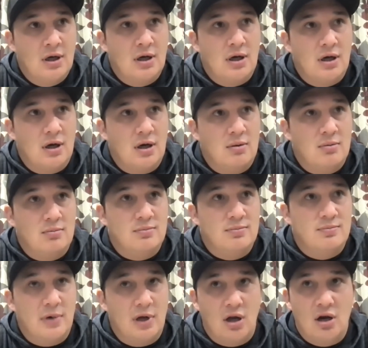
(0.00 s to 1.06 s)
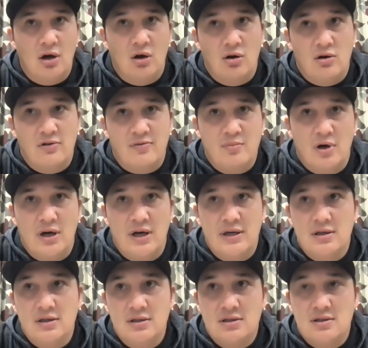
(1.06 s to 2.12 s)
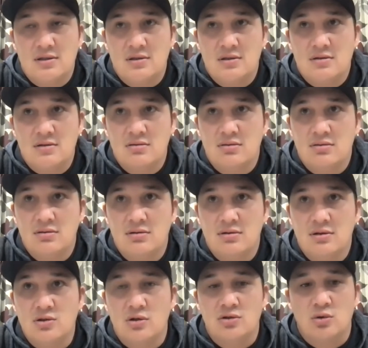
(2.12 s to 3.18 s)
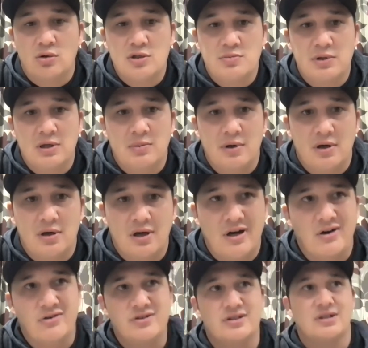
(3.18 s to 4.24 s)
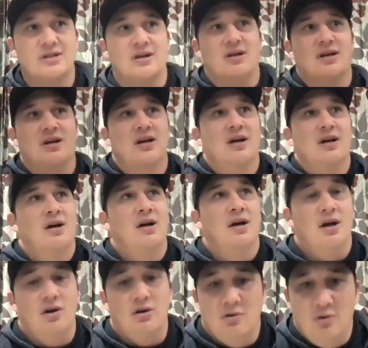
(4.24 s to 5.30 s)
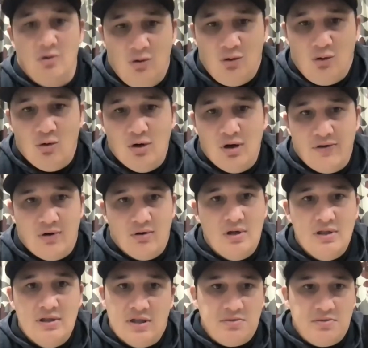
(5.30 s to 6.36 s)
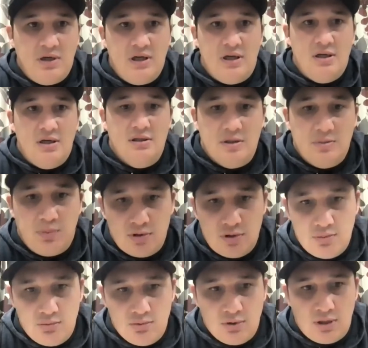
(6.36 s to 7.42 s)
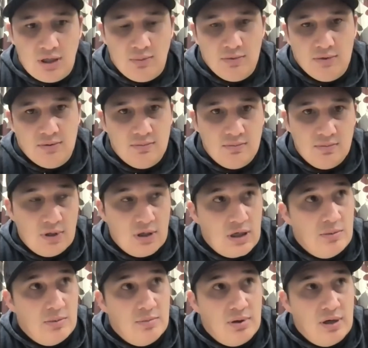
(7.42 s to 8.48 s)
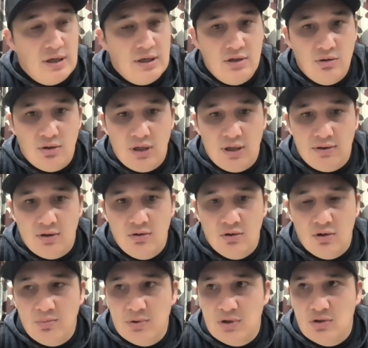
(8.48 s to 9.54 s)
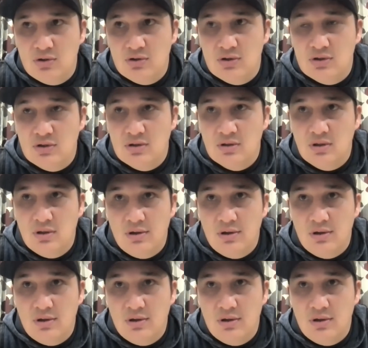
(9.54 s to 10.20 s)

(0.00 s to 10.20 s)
a lot of mine has always been about encouraging all of our kids, as many kids as possible, to come and play kīorahi at the kura, because